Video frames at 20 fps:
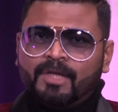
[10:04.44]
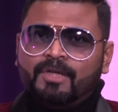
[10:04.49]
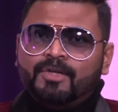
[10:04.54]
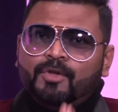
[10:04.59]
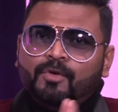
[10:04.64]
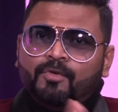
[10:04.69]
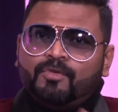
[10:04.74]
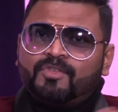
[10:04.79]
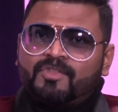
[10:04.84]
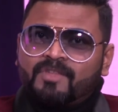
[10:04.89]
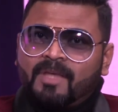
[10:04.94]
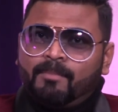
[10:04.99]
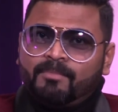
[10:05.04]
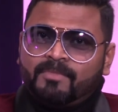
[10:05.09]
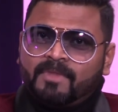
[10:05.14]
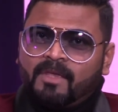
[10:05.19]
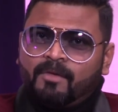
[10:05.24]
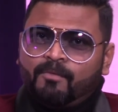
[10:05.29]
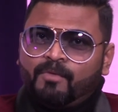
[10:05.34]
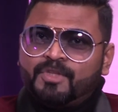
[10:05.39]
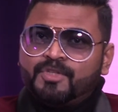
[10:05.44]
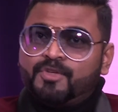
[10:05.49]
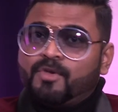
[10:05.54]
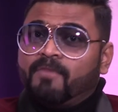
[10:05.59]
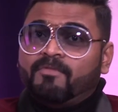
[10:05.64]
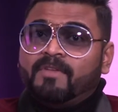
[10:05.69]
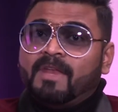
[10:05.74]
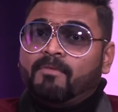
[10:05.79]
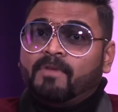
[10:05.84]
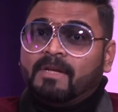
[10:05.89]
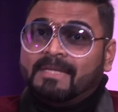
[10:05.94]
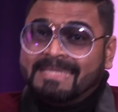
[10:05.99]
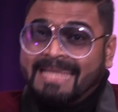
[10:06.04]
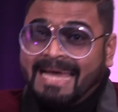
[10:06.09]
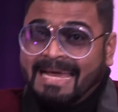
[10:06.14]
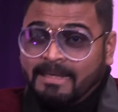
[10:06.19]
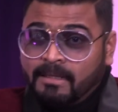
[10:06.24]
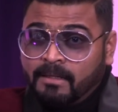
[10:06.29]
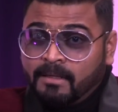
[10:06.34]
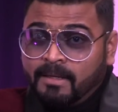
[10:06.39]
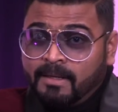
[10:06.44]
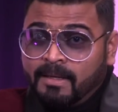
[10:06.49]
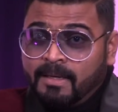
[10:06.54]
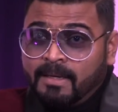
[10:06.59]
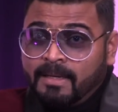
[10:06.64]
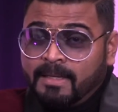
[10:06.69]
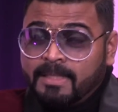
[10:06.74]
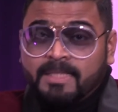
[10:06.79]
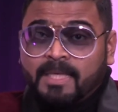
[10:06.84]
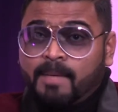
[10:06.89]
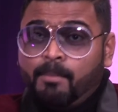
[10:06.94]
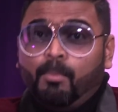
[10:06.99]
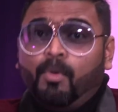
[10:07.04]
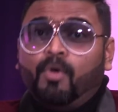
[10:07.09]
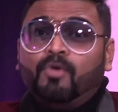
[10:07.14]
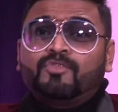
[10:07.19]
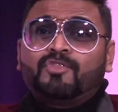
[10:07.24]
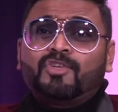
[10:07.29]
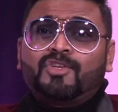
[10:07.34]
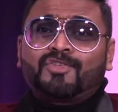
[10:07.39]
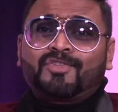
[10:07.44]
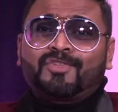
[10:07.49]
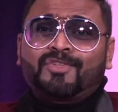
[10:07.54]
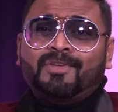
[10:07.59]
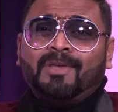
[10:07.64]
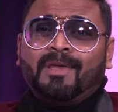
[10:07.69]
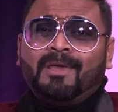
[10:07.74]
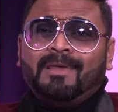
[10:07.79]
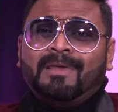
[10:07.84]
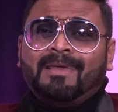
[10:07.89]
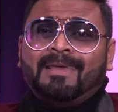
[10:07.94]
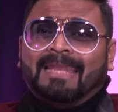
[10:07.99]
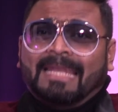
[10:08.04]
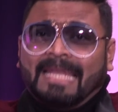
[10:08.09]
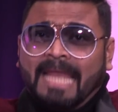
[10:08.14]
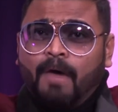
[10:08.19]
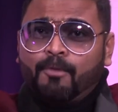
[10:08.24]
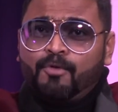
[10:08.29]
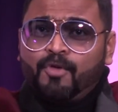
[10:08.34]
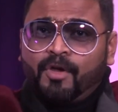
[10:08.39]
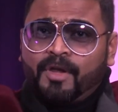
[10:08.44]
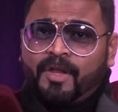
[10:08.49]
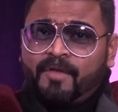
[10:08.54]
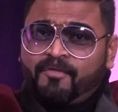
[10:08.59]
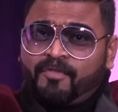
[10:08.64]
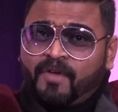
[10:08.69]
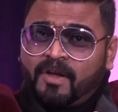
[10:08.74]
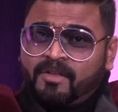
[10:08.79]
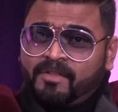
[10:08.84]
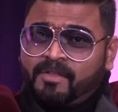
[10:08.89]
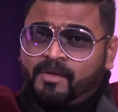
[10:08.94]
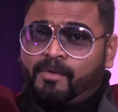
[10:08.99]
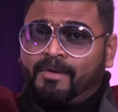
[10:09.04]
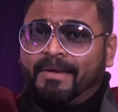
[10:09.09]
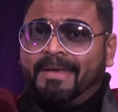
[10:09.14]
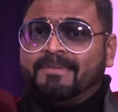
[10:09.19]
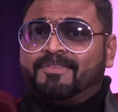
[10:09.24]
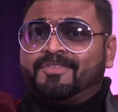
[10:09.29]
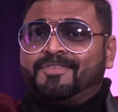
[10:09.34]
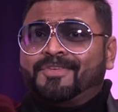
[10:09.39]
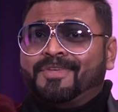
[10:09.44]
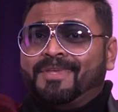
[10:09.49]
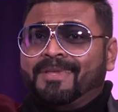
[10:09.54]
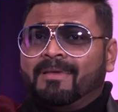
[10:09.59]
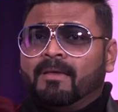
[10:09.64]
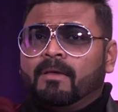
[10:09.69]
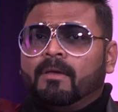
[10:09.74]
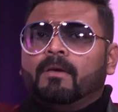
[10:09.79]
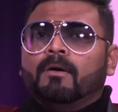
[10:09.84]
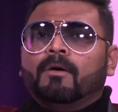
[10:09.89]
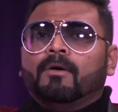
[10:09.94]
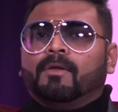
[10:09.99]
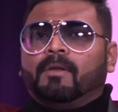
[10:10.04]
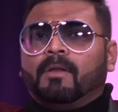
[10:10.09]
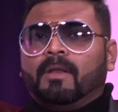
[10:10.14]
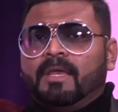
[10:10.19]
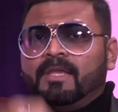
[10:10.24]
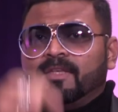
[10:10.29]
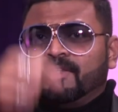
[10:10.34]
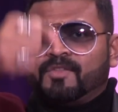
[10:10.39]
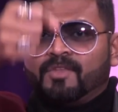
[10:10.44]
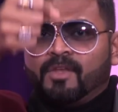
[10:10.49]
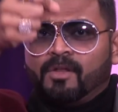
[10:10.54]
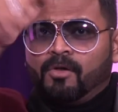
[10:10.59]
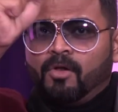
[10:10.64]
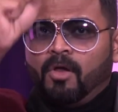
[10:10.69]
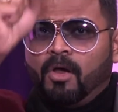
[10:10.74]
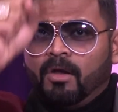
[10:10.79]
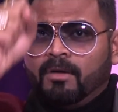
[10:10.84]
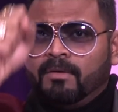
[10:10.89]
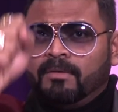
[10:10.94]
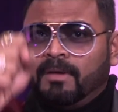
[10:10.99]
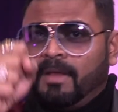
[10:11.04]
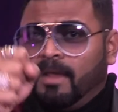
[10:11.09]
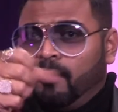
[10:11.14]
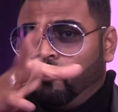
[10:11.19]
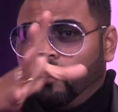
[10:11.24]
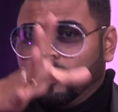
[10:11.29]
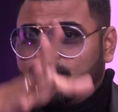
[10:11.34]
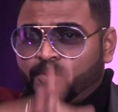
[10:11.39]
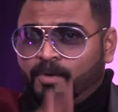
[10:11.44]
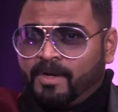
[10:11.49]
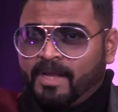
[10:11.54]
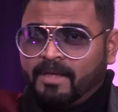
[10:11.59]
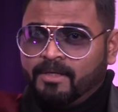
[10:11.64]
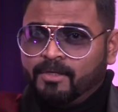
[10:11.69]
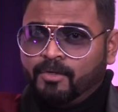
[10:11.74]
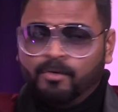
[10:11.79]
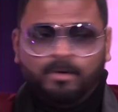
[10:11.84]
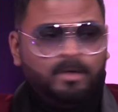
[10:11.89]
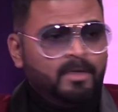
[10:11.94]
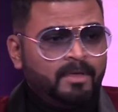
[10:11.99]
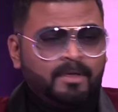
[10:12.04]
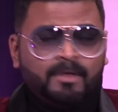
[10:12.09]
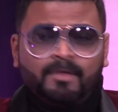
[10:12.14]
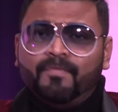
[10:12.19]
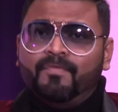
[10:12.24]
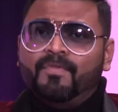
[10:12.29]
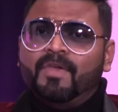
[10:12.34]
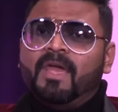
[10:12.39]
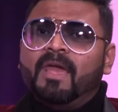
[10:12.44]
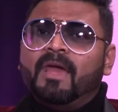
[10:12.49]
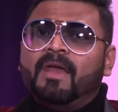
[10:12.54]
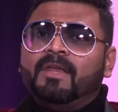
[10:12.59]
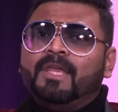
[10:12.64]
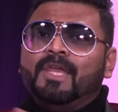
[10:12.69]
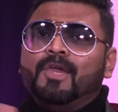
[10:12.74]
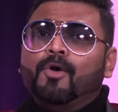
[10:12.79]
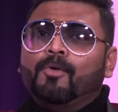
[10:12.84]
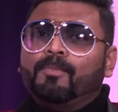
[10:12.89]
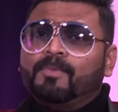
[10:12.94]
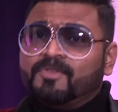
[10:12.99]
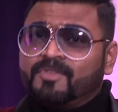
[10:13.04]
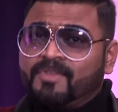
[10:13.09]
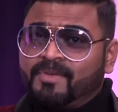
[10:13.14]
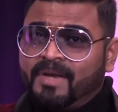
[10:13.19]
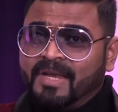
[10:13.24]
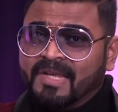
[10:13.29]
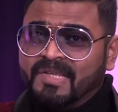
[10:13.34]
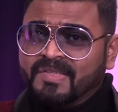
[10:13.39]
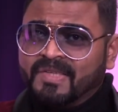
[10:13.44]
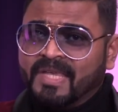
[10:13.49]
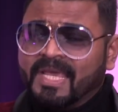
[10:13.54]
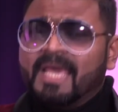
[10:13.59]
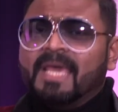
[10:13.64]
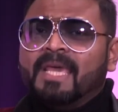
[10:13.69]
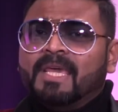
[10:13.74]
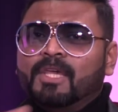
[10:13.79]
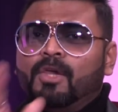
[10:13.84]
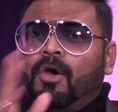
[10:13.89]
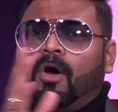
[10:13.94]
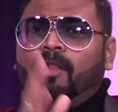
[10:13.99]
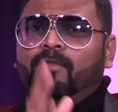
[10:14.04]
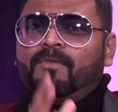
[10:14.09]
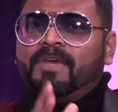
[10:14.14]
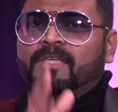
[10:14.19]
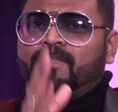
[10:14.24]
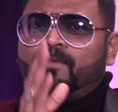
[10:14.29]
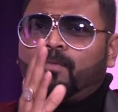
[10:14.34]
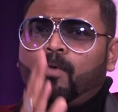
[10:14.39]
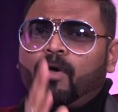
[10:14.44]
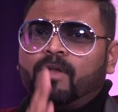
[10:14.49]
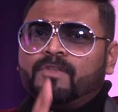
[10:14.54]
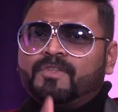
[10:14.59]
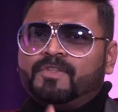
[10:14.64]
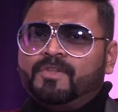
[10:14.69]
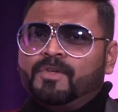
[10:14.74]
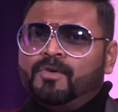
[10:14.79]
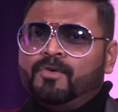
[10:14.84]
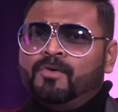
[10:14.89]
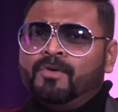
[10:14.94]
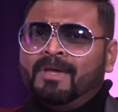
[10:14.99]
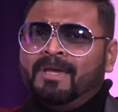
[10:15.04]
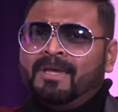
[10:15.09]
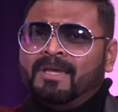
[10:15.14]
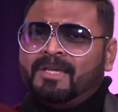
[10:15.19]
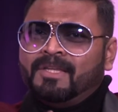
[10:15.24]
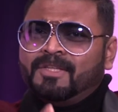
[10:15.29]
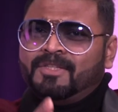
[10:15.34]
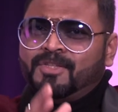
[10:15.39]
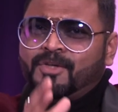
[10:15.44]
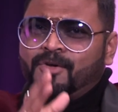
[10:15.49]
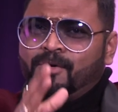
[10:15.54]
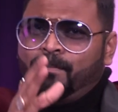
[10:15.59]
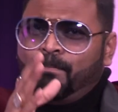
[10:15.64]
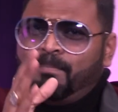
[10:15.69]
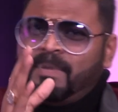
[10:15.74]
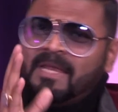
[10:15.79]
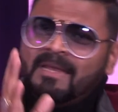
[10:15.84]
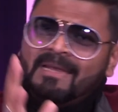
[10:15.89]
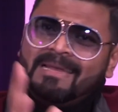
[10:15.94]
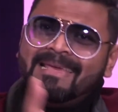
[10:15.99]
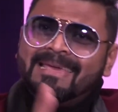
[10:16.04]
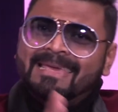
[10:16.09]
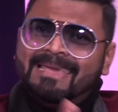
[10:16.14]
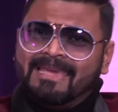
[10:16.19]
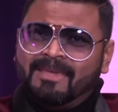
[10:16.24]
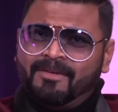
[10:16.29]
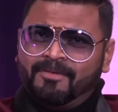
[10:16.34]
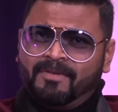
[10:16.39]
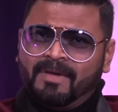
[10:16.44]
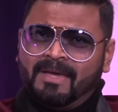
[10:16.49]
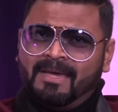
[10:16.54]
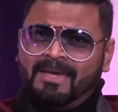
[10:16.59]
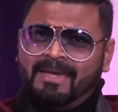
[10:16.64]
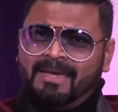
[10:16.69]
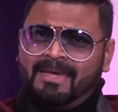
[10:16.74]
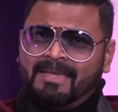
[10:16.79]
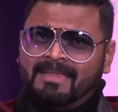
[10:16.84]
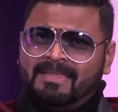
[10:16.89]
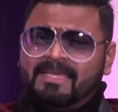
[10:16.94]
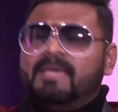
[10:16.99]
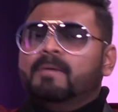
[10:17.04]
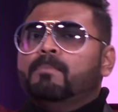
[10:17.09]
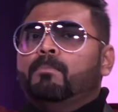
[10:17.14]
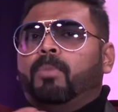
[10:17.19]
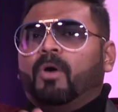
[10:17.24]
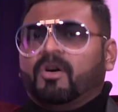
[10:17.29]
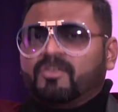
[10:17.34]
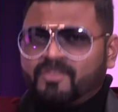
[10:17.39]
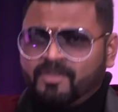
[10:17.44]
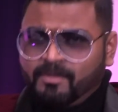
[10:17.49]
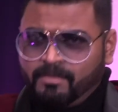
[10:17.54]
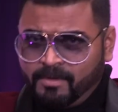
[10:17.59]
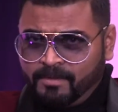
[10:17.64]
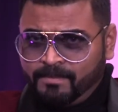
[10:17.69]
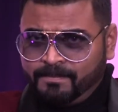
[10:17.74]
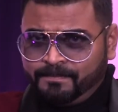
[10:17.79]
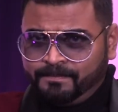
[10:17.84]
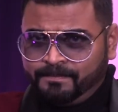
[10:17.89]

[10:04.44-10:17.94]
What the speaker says: do something which you have never done. He said, Moses, now you are in front of the Red Sea. Raise the rod and watch what I do. There he opens the Red Sea. He always wants you to believe the impossible.